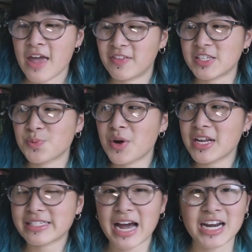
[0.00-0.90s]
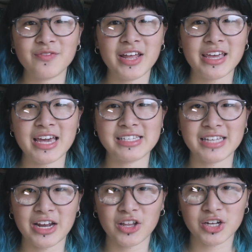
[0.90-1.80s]
This one is kind of like a
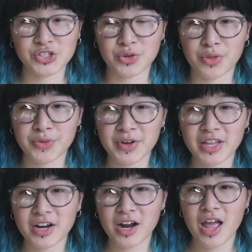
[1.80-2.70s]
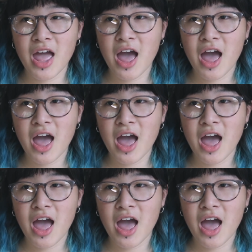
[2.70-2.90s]
psychological thriller